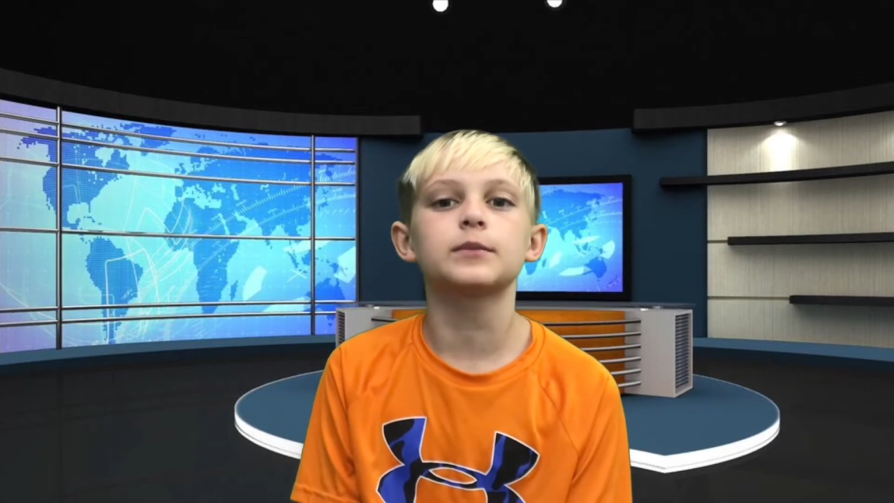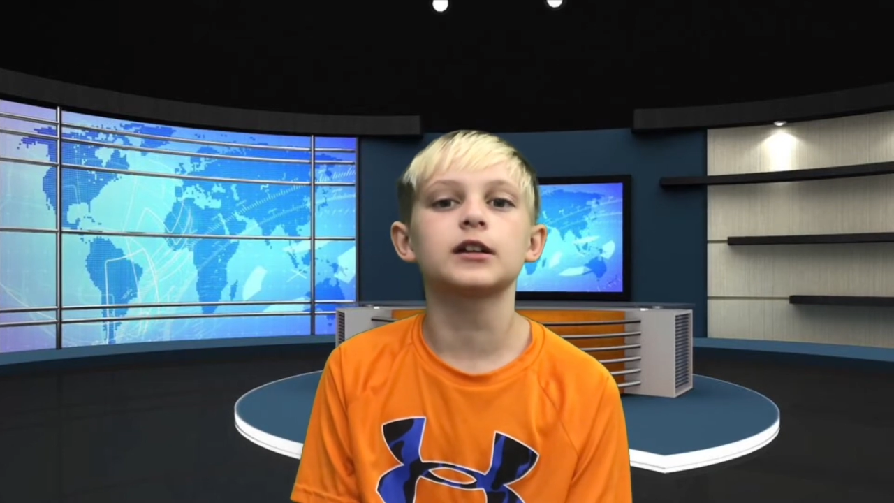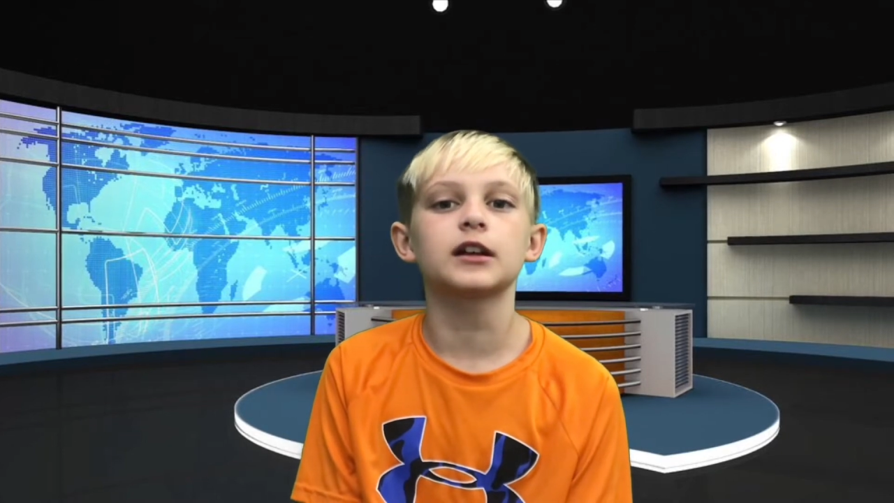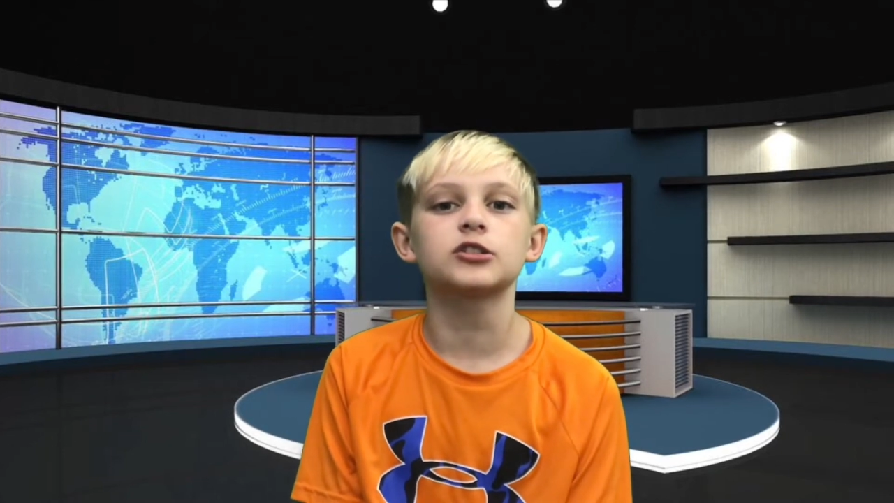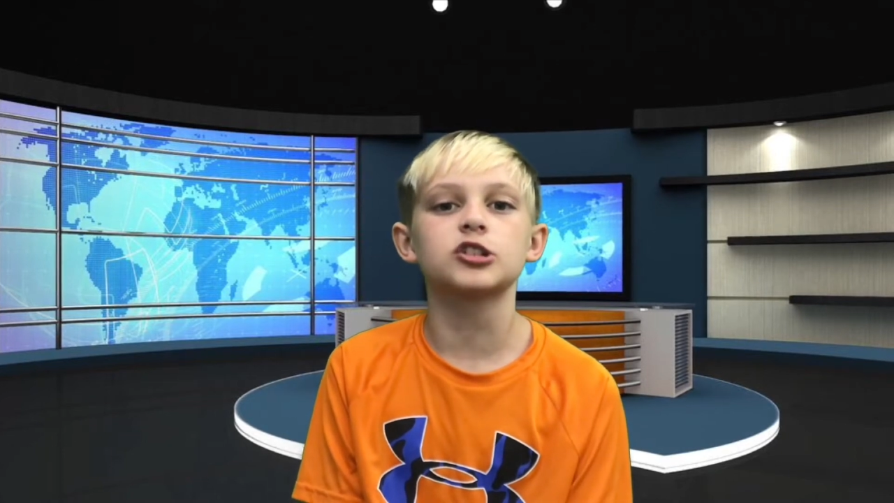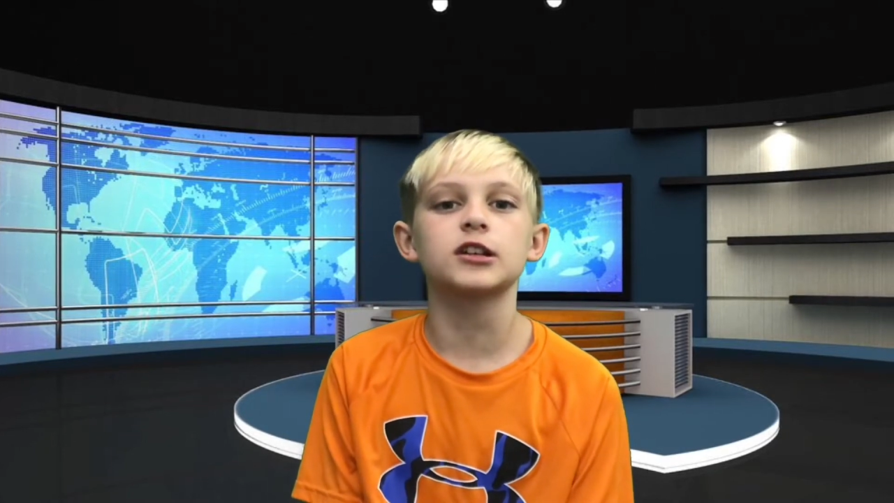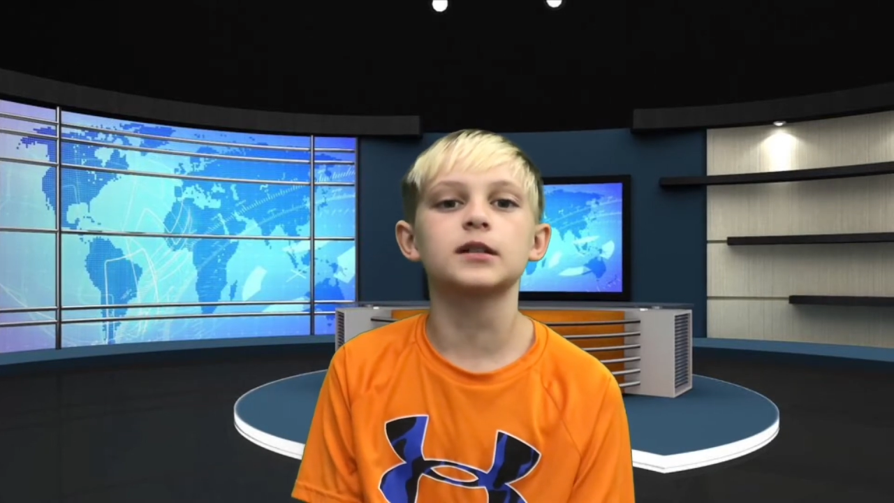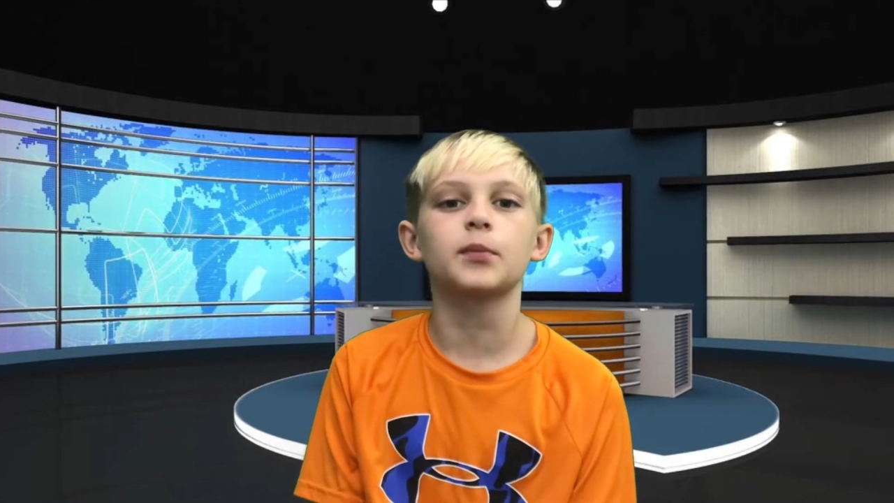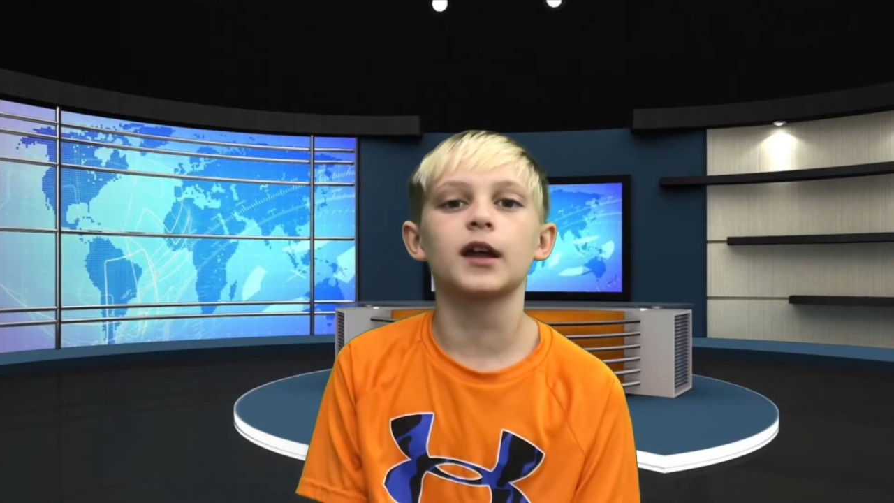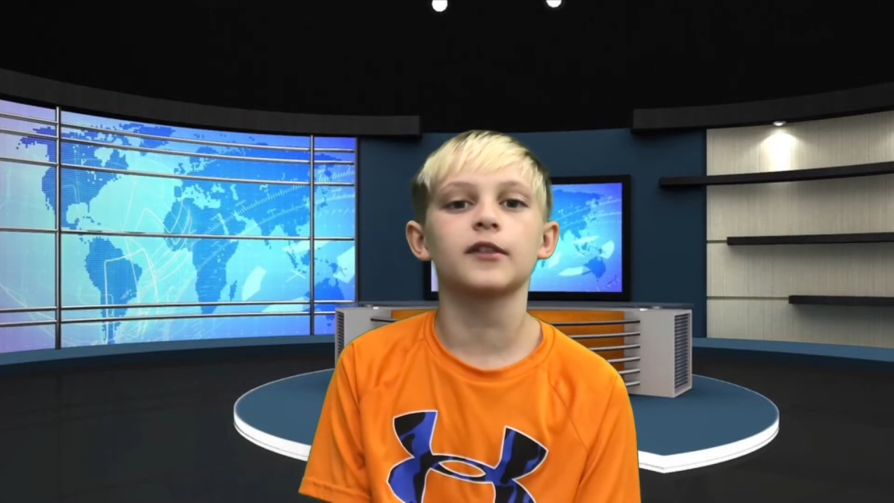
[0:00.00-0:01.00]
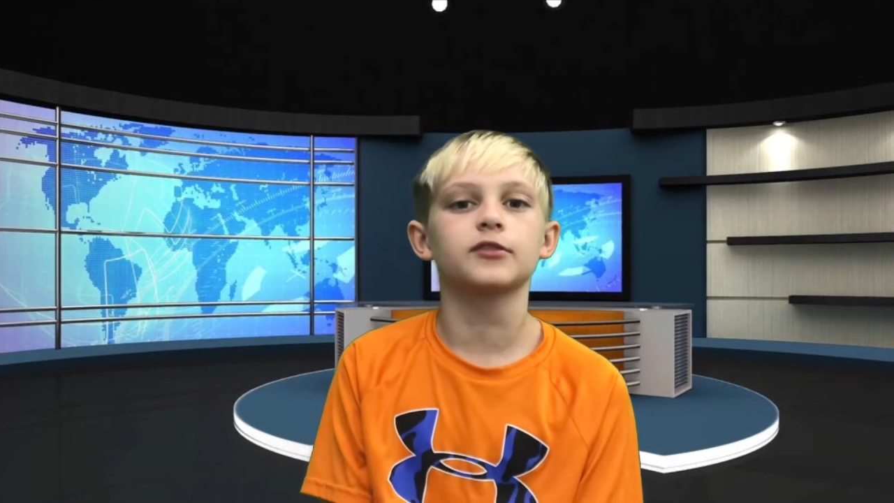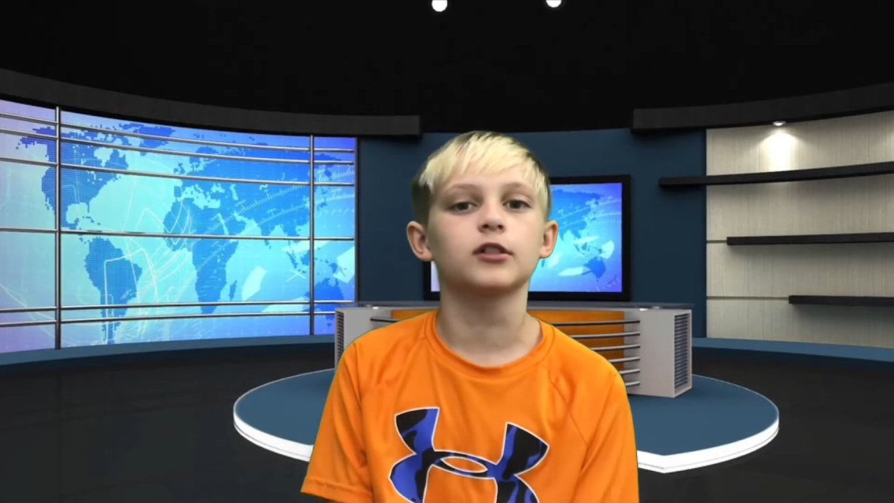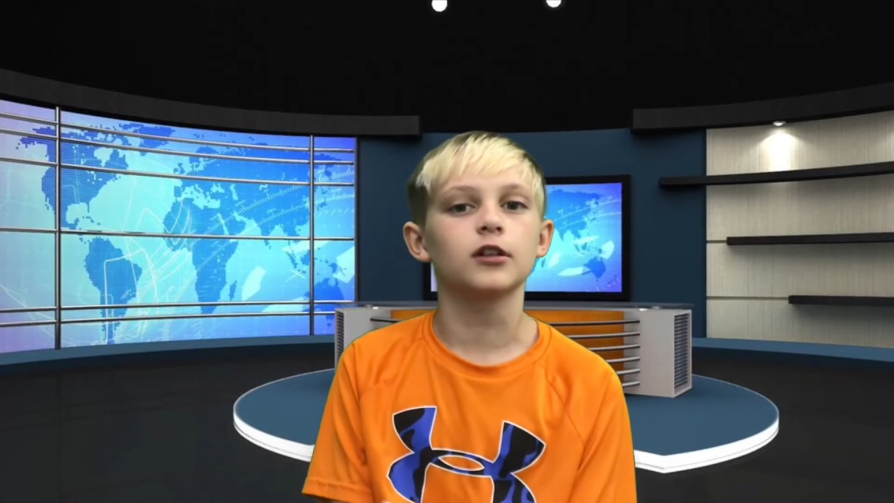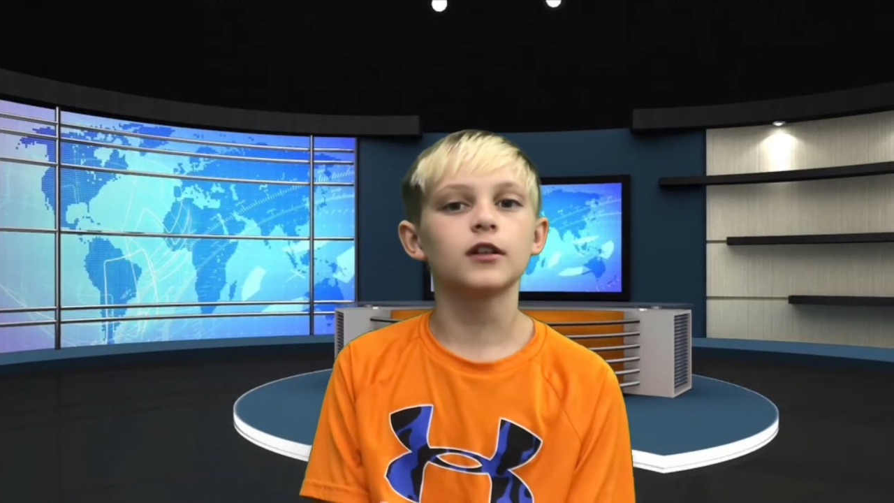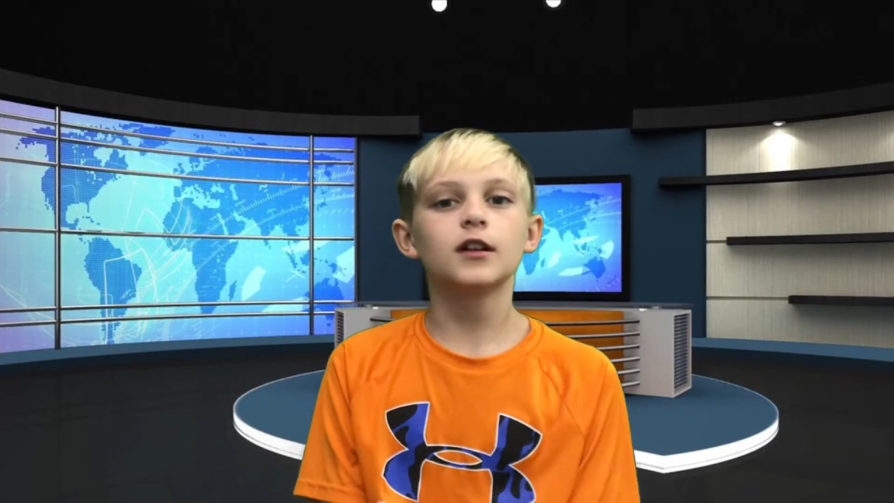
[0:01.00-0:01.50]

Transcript: be a Chinn Panther.